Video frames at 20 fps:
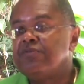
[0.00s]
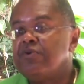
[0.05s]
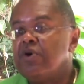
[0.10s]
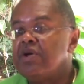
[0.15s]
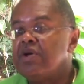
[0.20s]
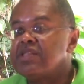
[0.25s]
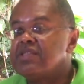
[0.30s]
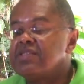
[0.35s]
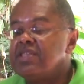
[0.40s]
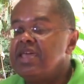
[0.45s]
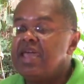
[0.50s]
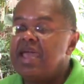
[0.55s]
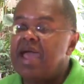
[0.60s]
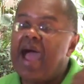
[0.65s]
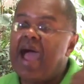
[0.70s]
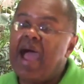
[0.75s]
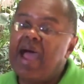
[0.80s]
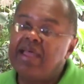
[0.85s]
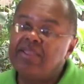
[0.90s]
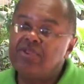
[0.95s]
Forest Day
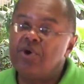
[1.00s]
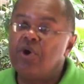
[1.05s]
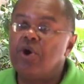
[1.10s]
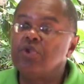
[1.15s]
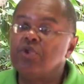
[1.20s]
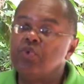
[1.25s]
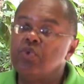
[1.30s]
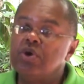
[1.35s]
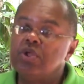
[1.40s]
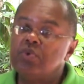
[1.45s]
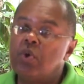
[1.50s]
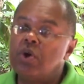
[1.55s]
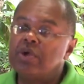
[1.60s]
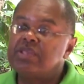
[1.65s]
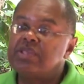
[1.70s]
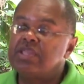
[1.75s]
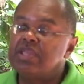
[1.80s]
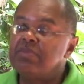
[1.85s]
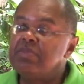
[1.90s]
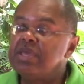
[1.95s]
and on World
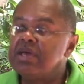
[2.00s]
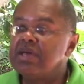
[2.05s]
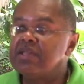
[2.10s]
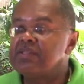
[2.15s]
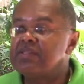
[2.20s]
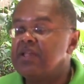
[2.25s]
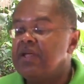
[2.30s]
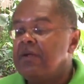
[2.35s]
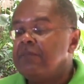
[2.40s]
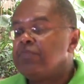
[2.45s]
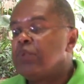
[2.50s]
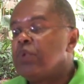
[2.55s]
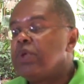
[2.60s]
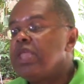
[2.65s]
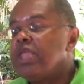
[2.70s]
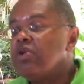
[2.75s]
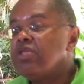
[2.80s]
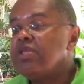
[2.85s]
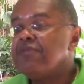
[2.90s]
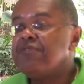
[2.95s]
Water Day because
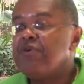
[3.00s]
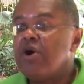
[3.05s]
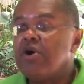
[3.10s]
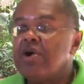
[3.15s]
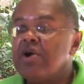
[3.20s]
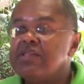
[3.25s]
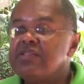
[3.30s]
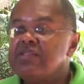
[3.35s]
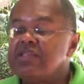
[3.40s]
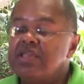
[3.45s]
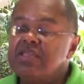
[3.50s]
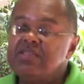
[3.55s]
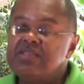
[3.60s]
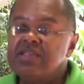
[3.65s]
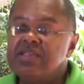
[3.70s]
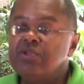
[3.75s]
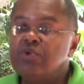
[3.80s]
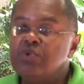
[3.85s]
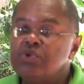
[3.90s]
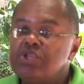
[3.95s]
without the forest in
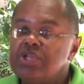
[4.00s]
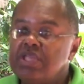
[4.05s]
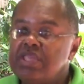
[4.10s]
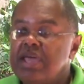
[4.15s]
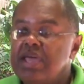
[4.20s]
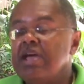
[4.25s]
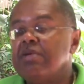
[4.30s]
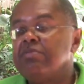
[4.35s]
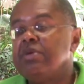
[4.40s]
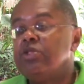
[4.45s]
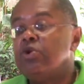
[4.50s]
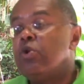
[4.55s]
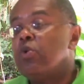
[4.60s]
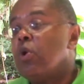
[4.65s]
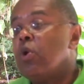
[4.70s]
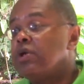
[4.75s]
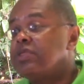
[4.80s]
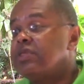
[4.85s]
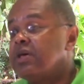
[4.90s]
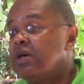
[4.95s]
St. Lucia, there can be no
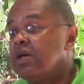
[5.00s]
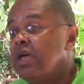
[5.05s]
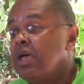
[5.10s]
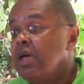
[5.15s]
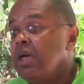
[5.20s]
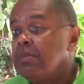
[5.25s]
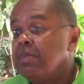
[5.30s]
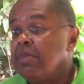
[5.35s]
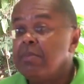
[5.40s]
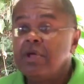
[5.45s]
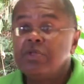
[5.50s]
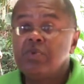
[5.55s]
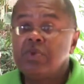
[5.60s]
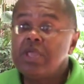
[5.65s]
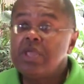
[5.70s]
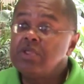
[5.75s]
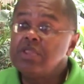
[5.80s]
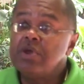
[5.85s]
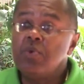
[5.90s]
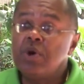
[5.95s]
water. But
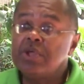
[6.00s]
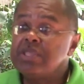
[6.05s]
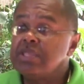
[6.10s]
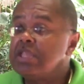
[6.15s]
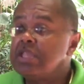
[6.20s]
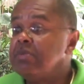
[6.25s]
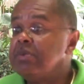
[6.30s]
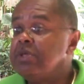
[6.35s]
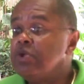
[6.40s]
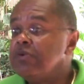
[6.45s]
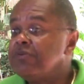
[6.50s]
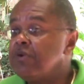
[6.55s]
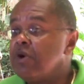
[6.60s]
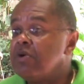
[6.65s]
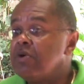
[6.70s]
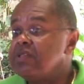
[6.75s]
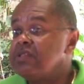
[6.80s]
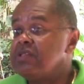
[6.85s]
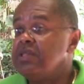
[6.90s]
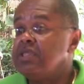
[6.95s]
without the water, there'll be no
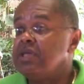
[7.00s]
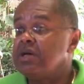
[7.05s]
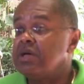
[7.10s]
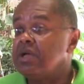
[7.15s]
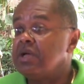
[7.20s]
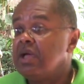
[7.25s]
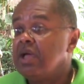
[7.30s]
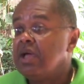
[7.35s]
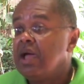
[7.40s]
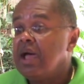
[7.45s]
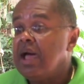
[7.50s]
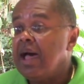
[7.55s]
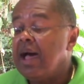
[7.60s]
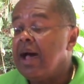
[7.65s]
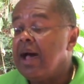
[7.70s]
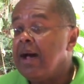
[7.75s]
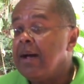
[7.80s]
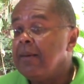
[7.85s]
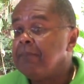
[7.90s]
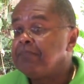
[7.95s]
forest either.
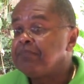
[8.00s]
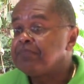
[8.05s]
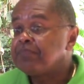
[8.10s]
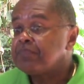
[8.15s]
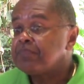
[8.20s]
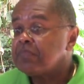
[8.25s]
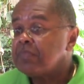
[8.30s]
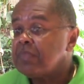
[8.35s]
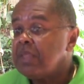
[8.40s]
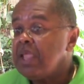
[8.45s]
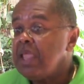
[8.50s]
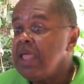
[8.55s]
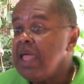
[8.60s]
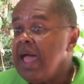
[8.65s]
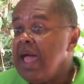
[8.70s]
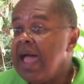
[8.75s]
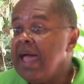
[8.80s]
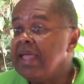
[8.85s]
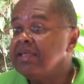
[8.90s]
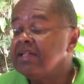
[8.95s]
Um,
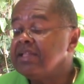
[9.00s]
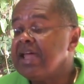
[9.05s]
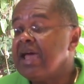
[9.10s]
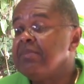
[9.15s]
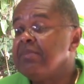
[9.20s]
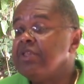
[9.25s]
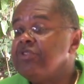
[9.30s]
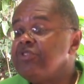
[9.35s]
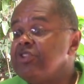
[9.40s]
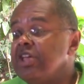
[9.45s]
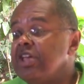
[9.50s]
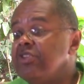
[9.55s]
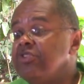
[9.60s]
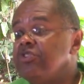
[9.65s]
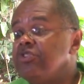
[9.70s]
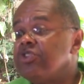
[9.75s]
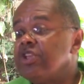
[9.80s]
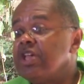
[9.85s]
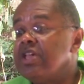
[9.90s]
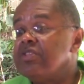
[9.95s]
and climate
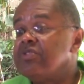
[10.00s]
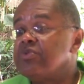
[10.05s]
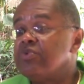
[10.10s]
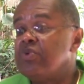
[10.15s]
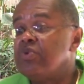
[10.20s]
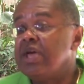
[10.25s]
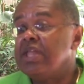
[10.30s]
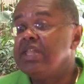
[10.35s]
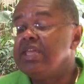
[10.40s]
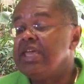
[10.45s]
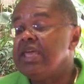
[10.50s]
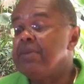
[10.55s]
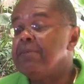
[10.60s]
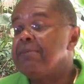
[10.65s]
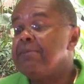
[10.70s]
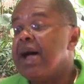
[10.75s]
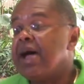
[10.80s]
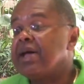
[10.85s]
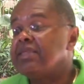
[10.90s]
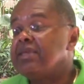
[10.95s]
change is really
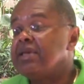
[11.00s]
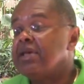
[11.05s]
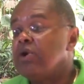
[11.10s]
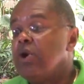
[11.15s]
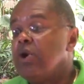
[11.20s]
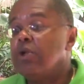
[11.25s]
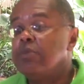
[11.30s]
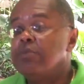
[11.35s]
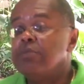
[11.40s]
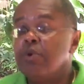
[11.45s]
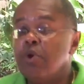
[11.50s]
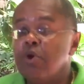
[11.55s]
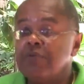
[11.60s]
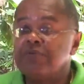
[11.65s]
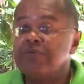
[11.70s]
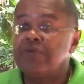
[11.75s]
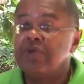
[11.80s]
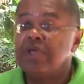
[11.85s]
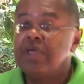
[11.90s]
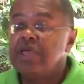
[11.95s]
impacting on both
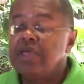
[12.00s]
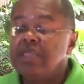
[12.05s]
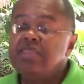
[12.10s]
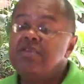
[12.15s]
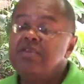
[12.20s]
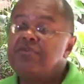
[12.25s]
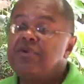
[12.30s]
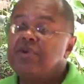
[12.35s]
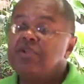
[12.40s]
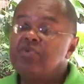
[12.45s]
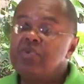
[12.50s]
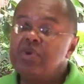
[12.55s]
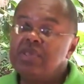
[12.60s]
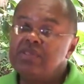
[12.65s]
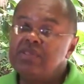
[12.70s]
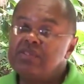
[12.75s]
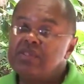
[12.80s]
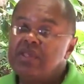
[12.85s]
in different ways.